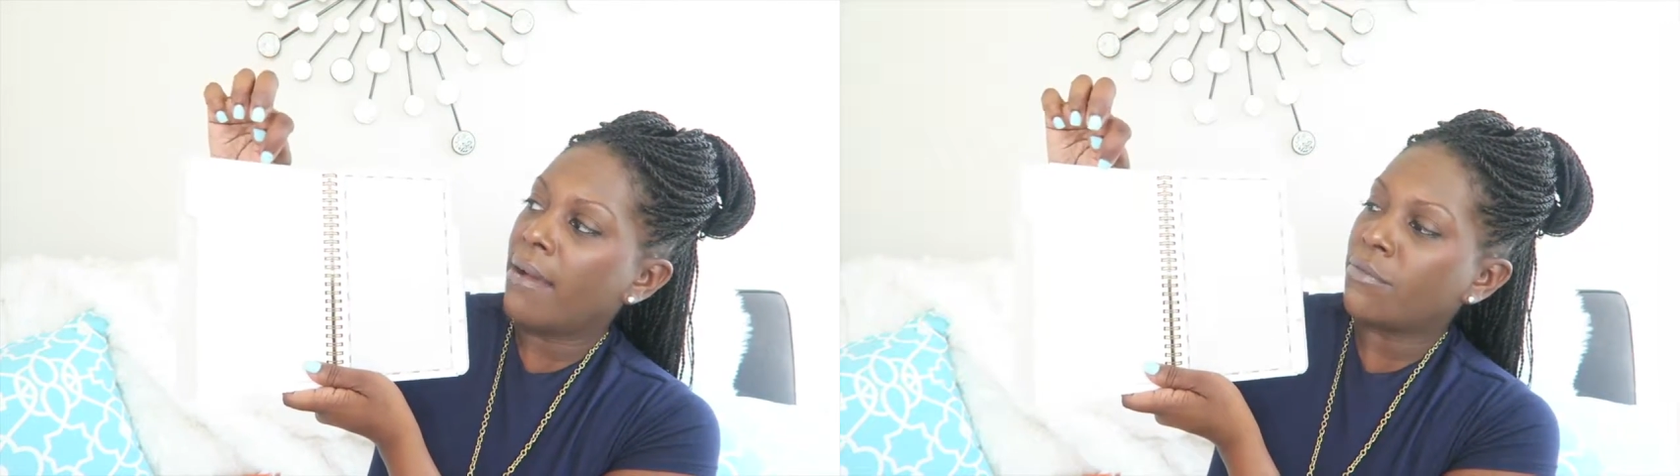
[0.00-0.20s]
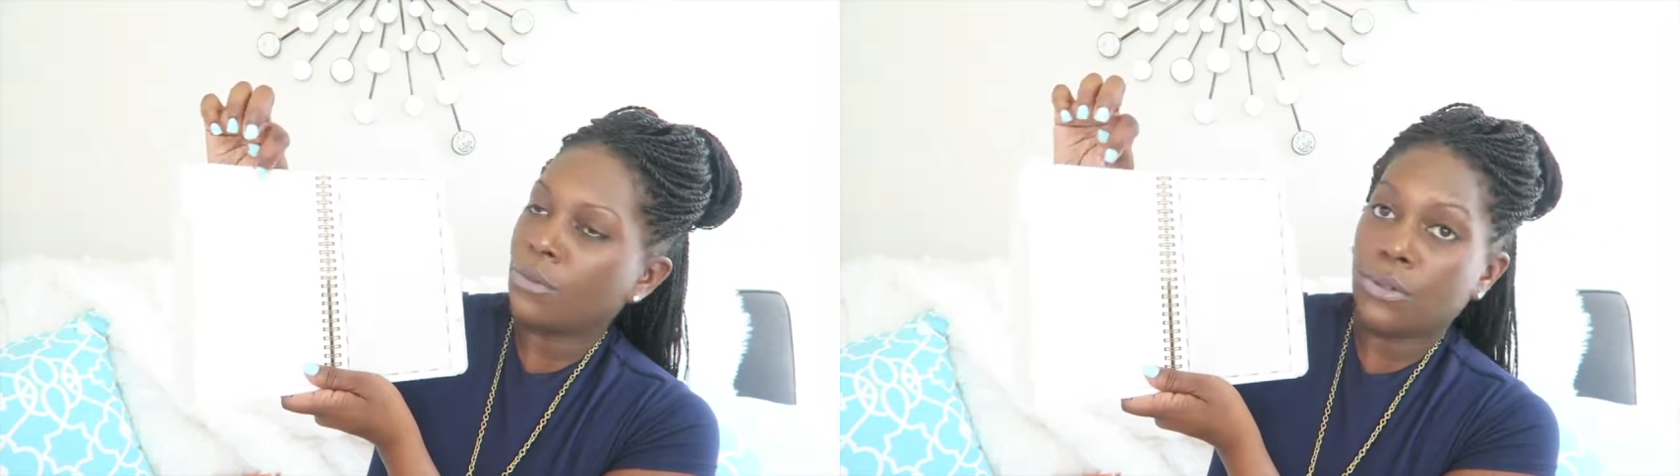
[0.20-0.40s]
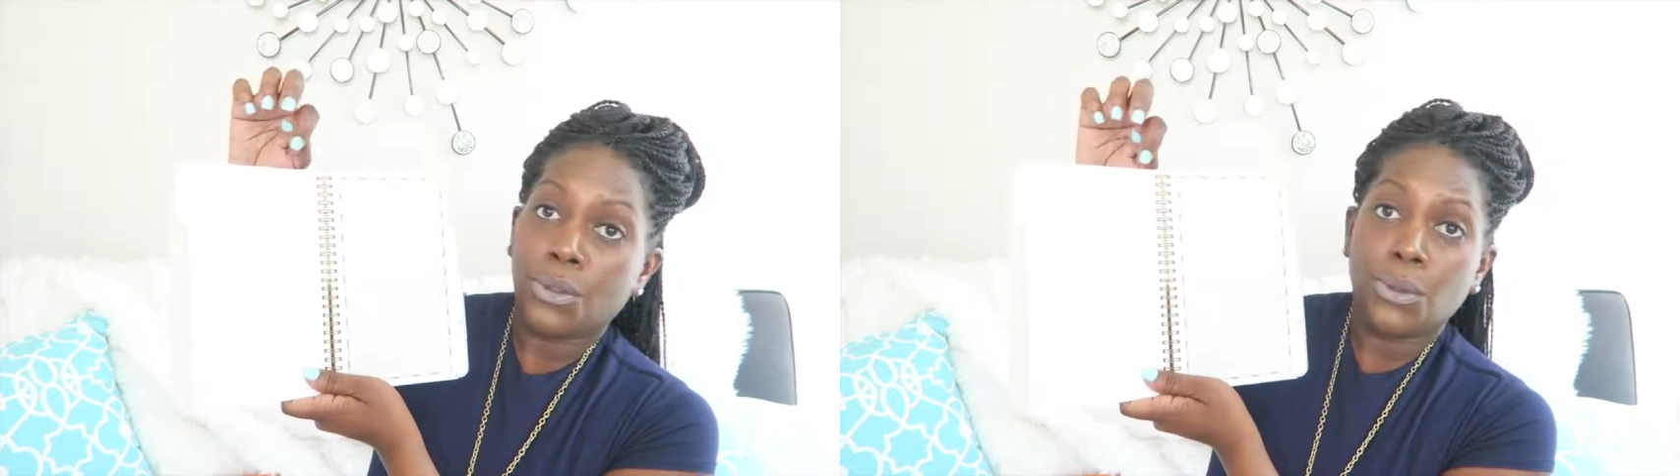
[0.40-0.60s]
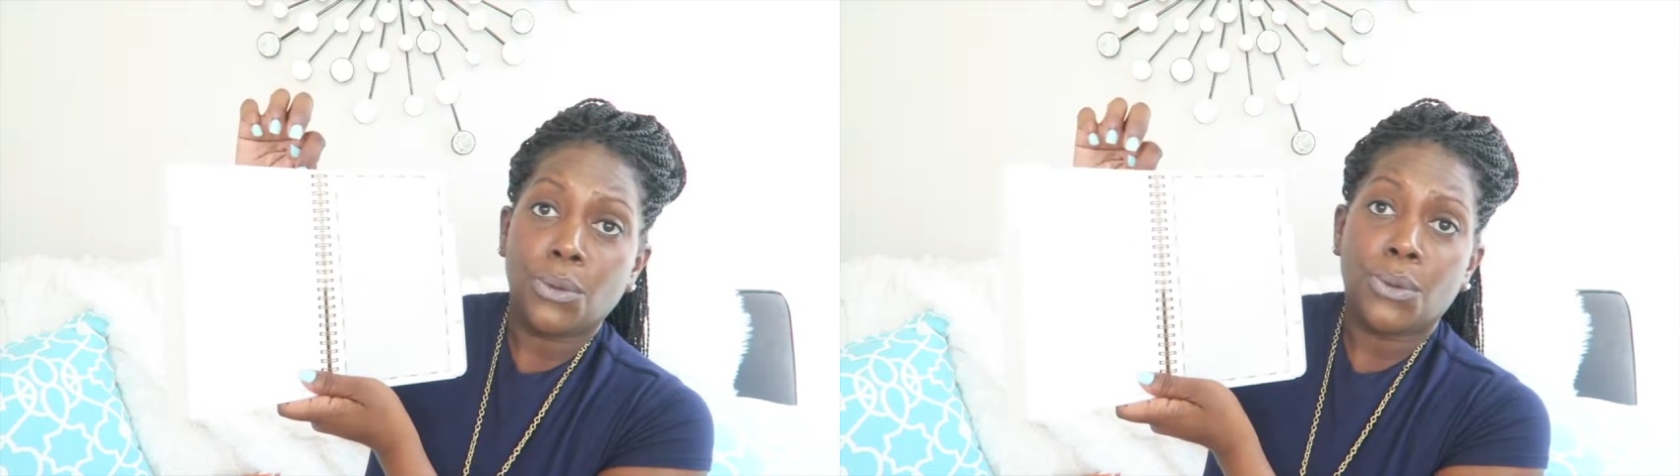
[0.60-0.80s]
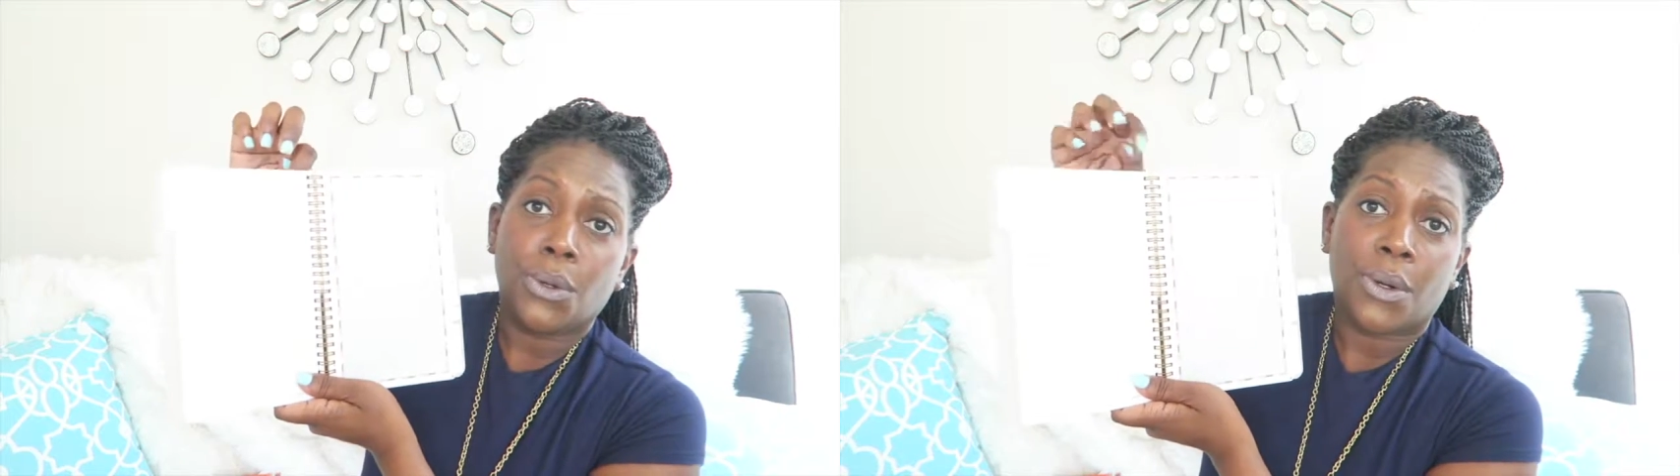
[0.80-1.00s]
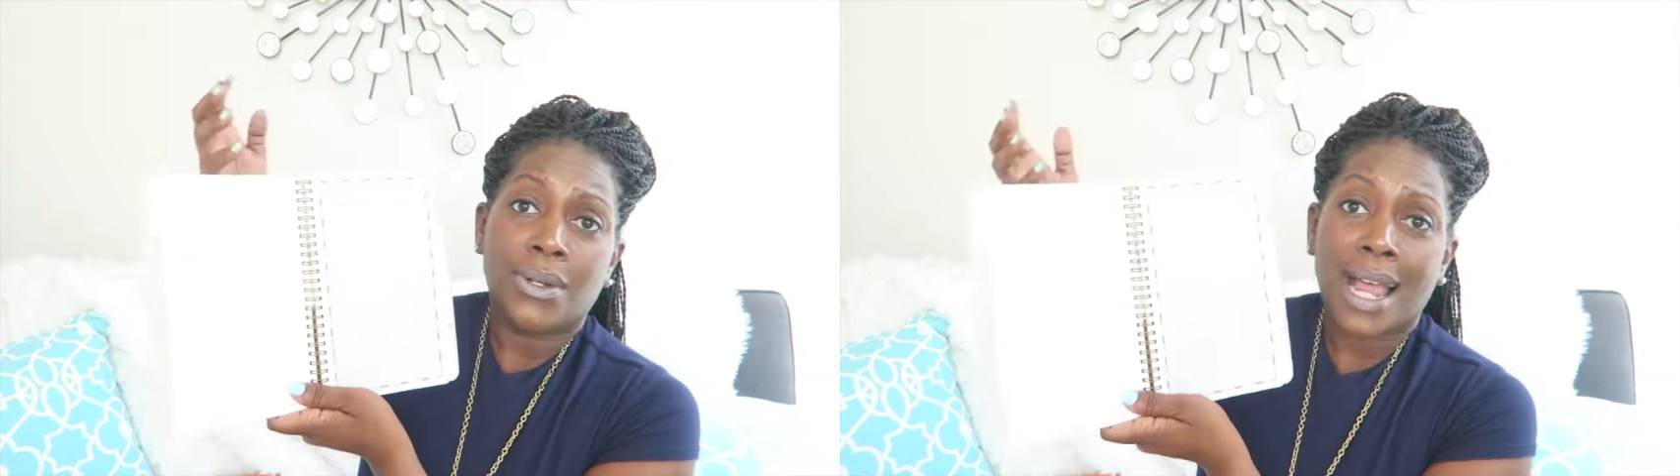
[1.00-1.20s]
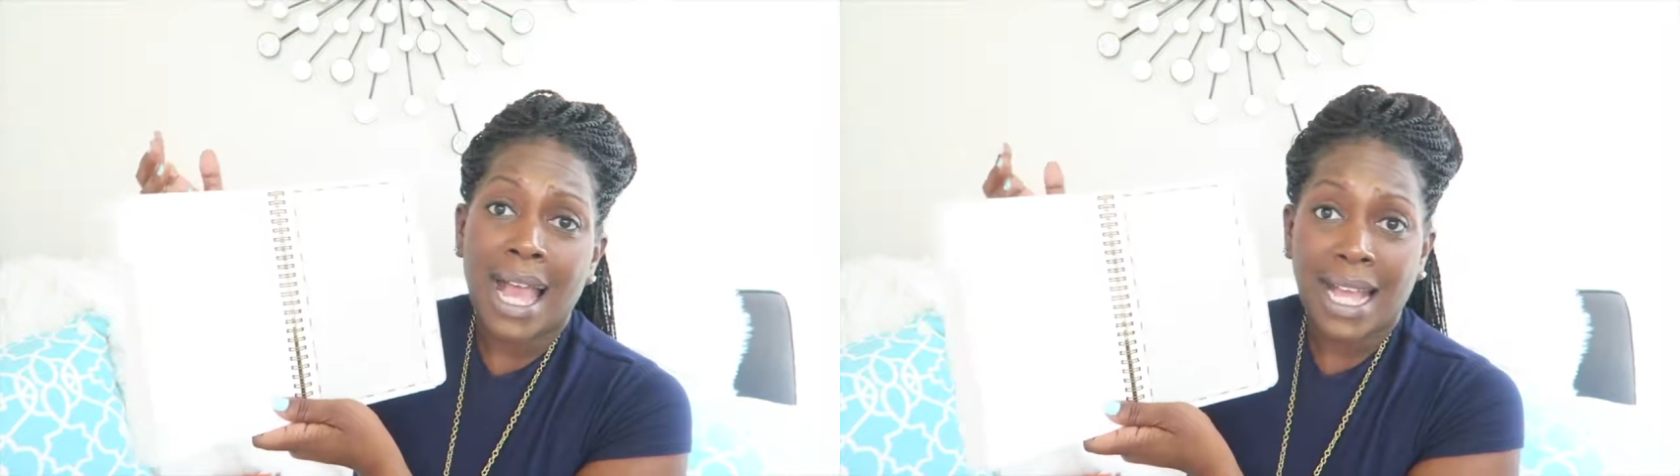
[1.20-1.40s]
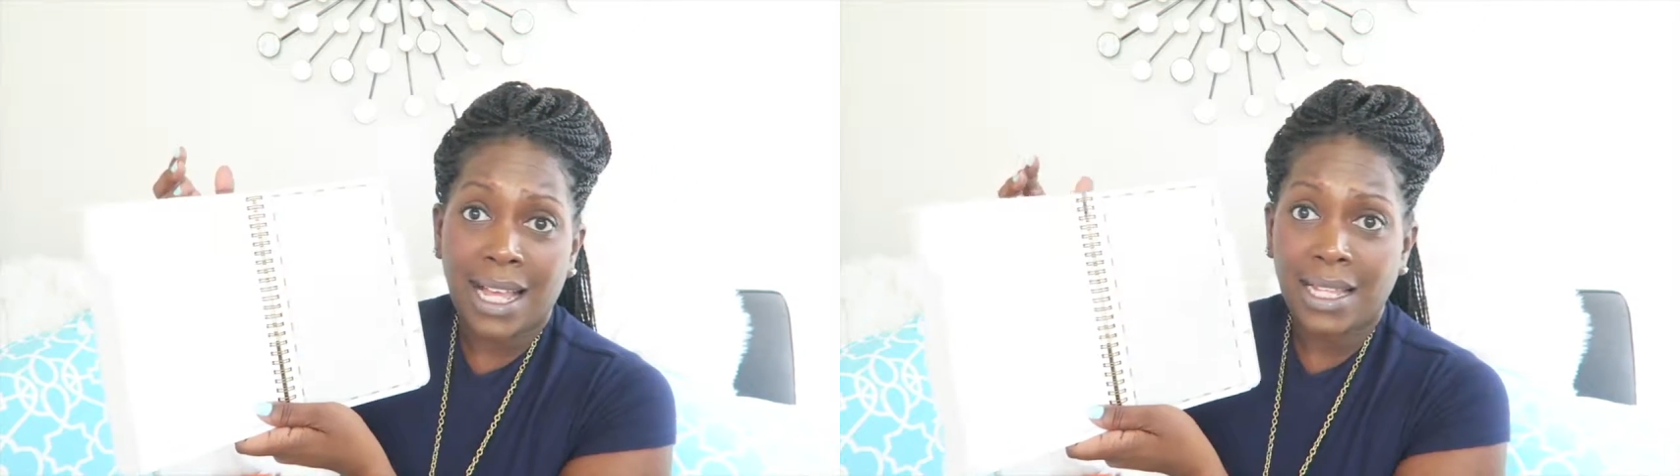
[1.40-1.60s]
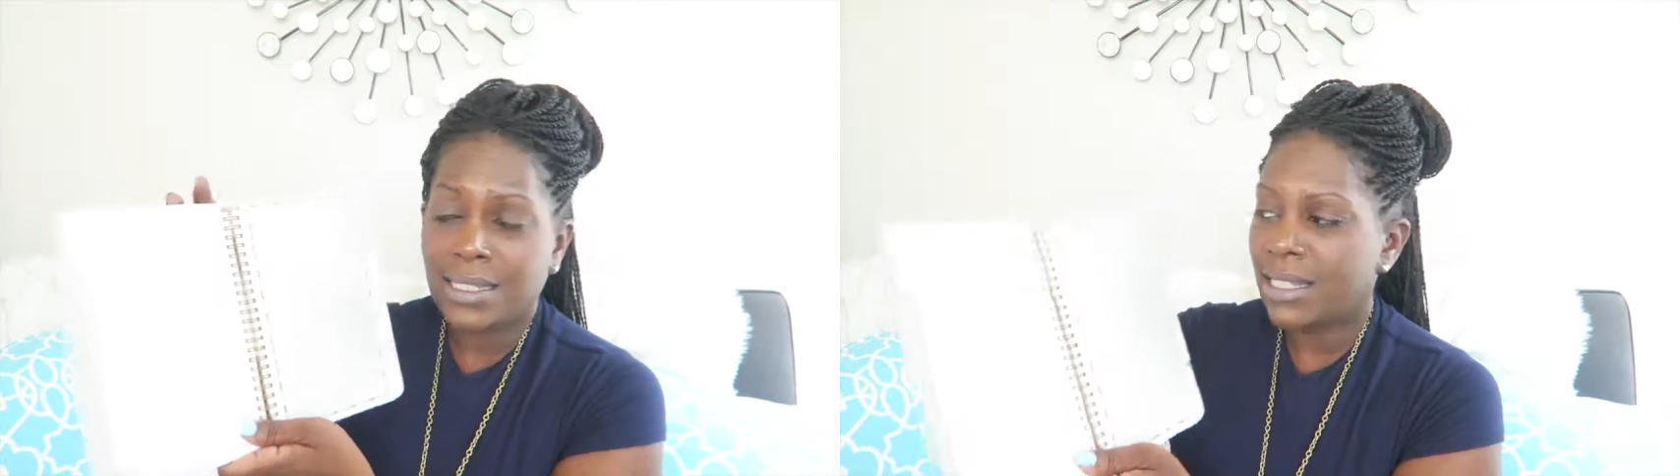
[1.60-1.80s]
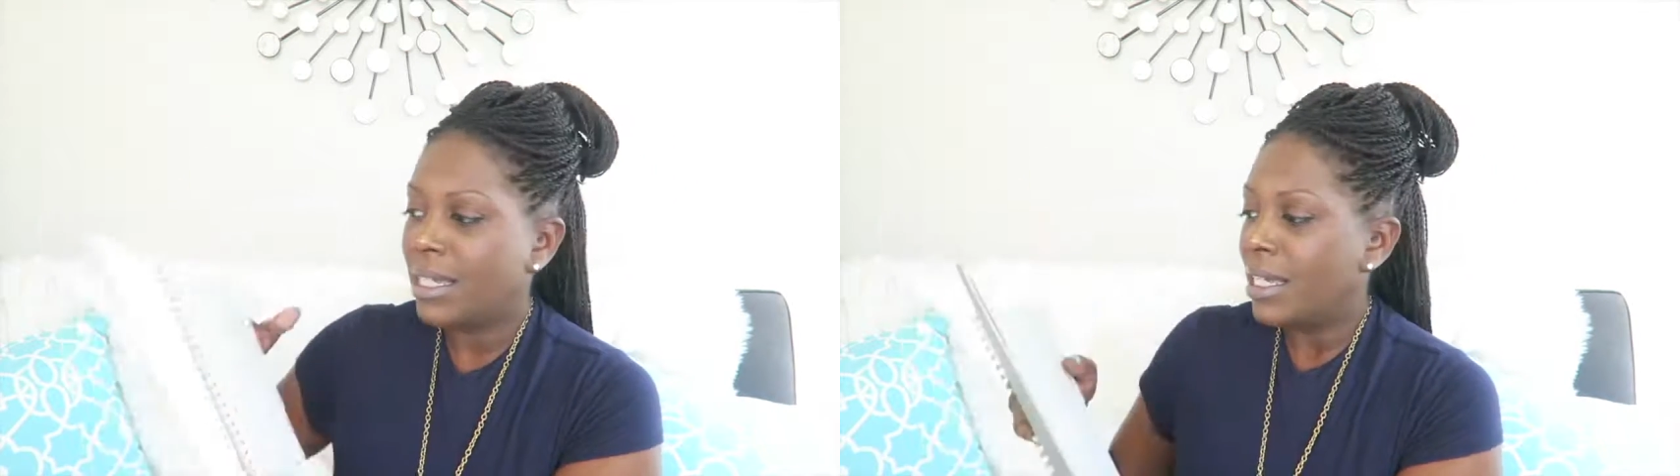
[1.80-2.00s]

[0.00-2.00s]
afternoon, or night.